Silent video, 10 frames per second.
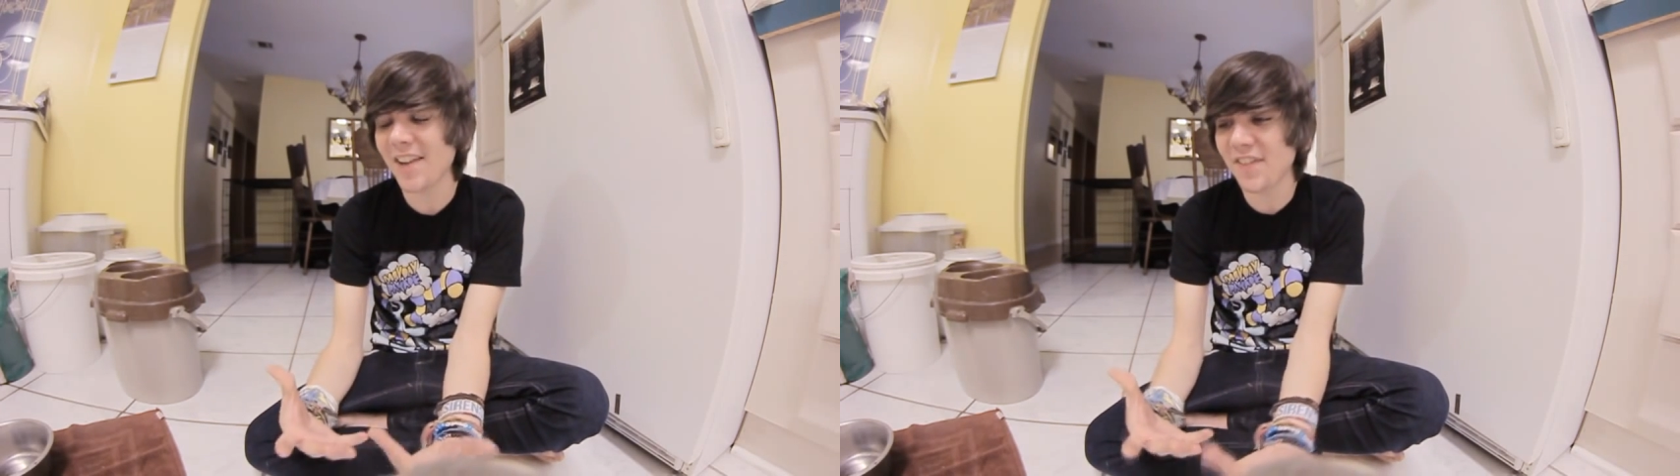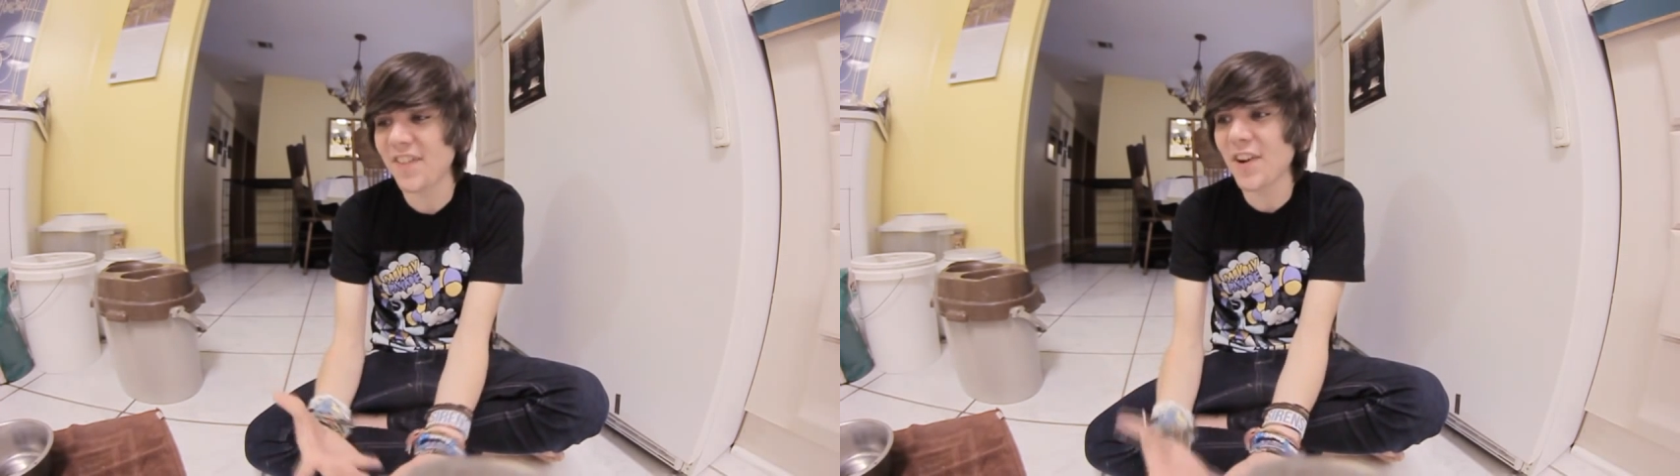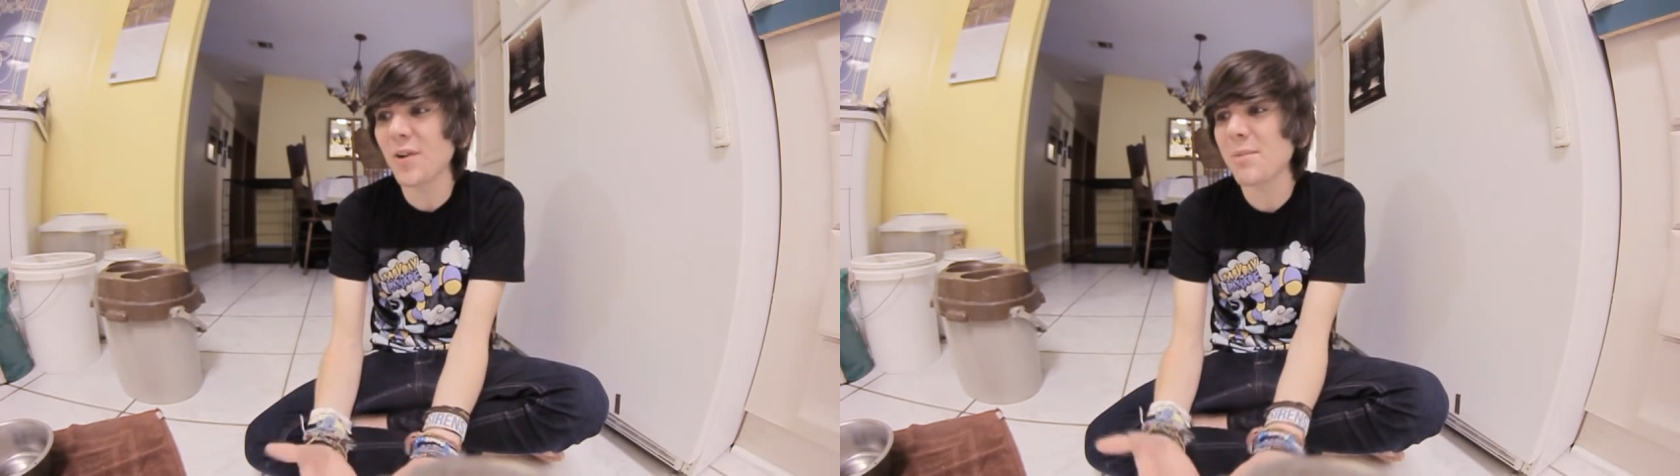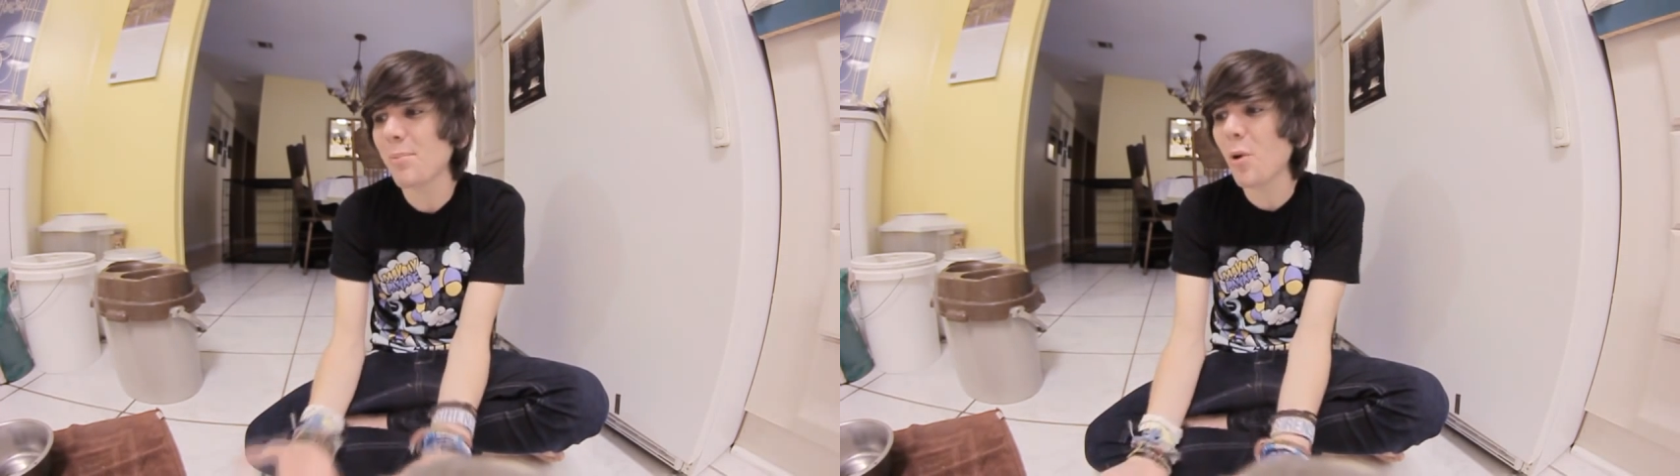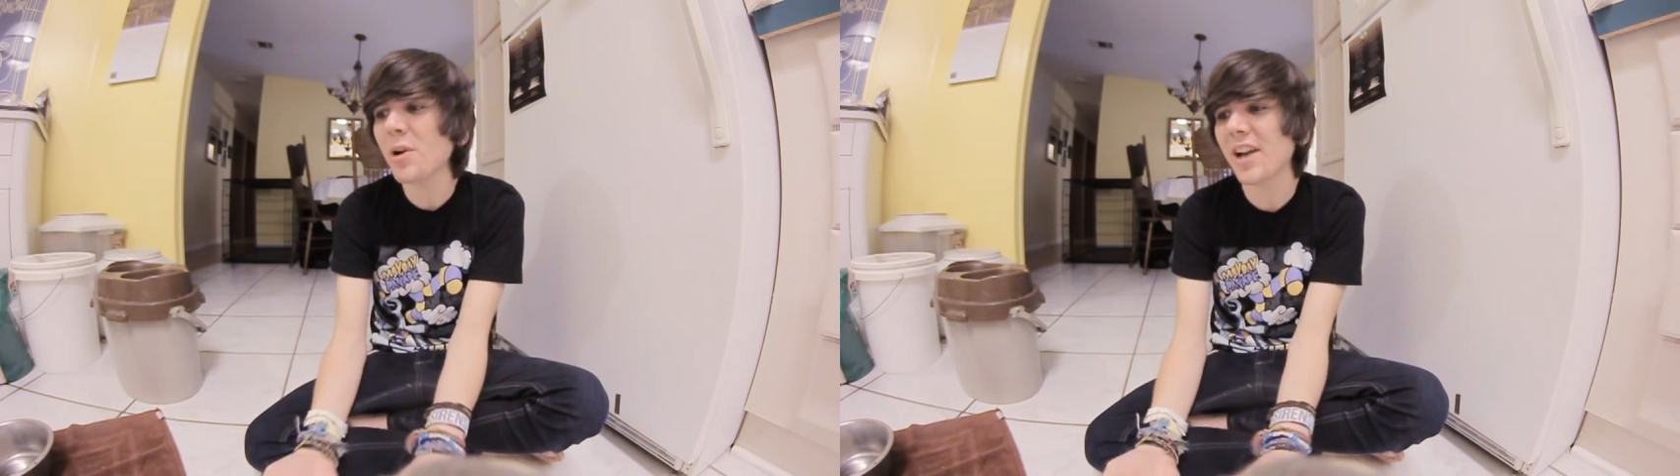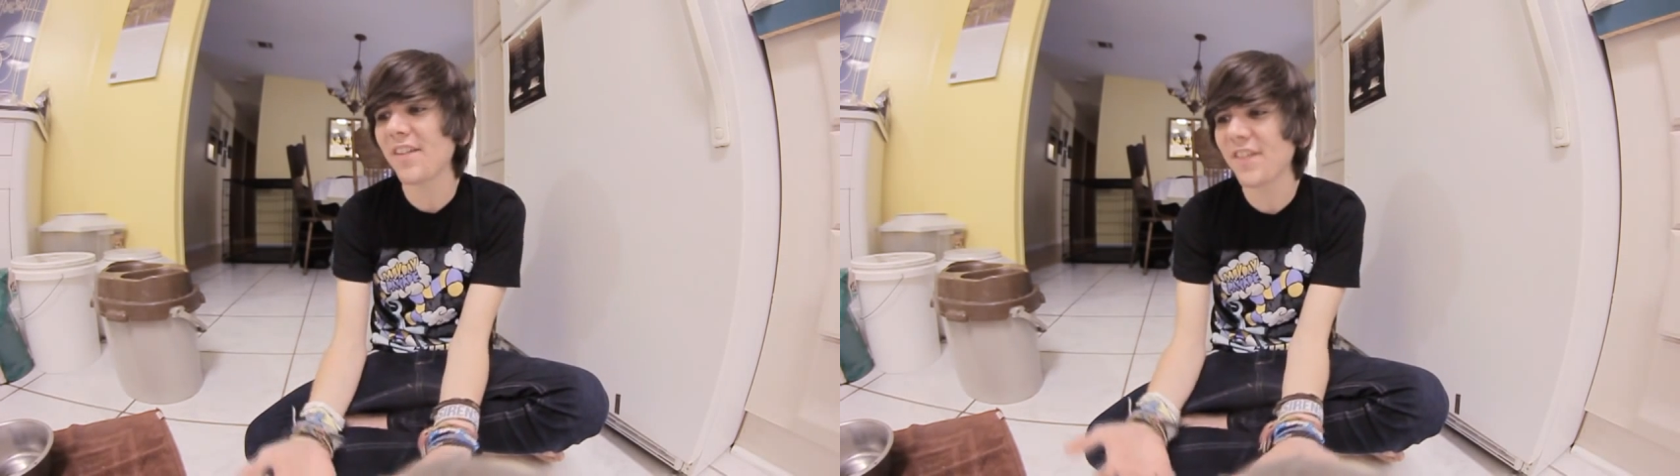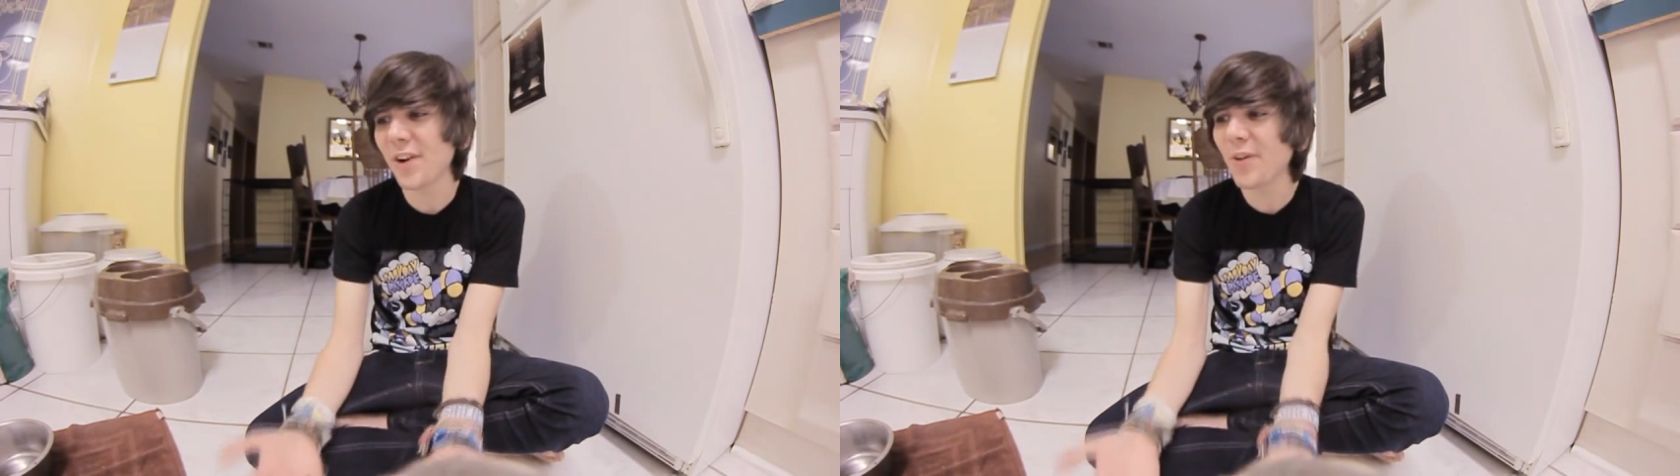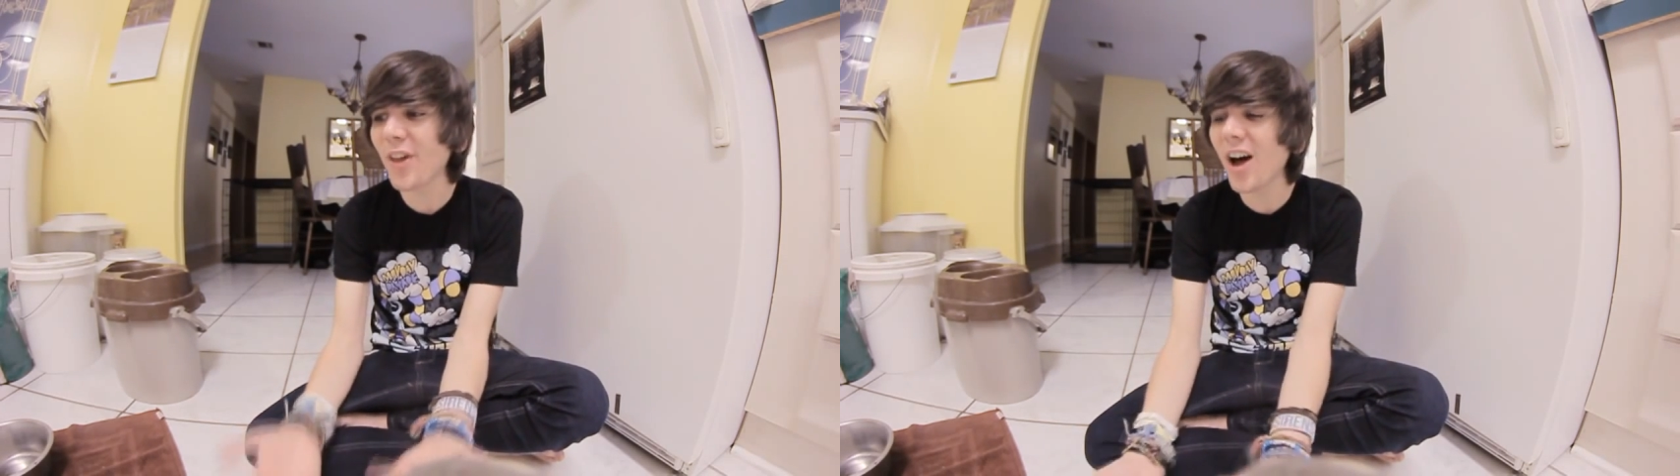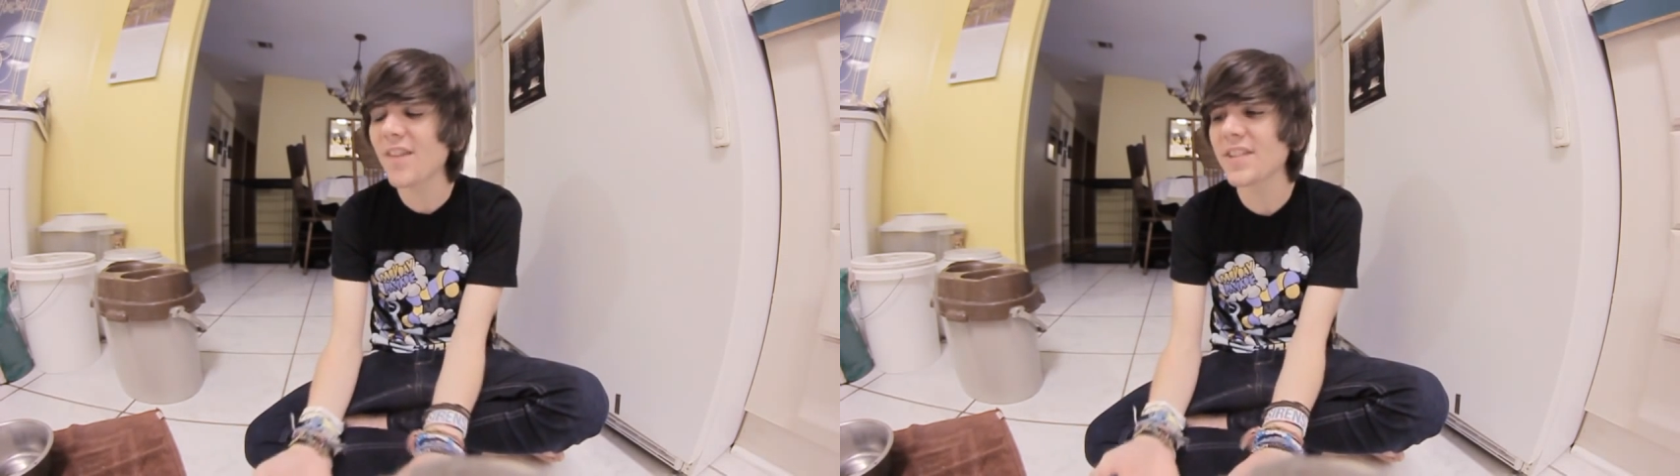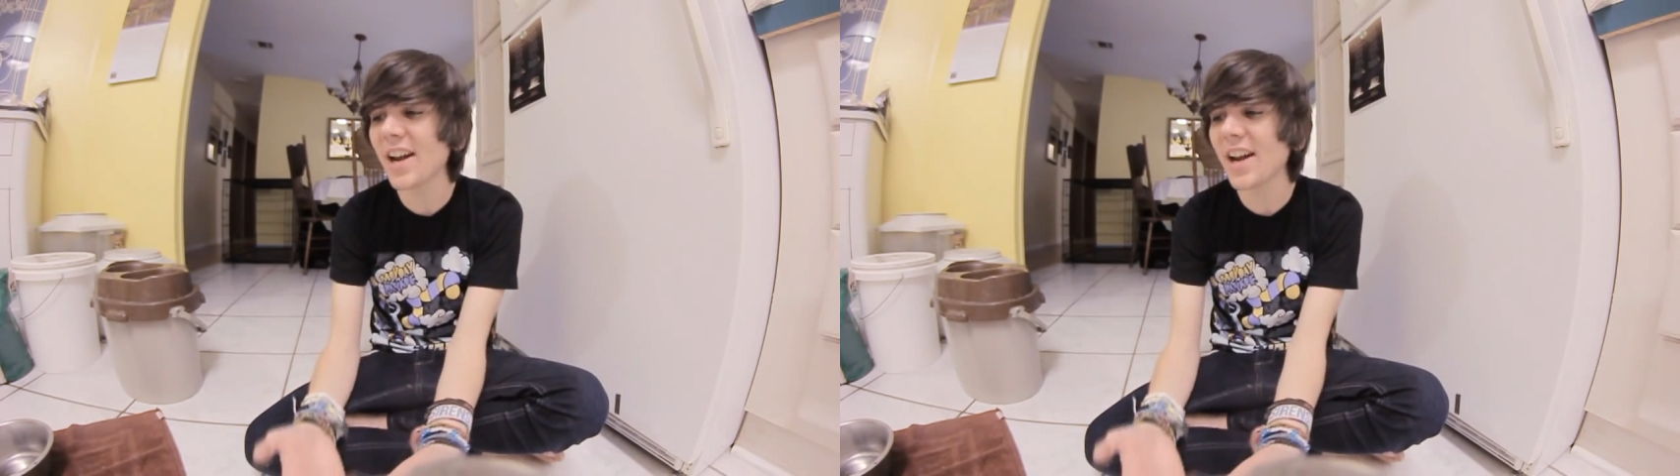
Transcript: I feel important, I feel loved,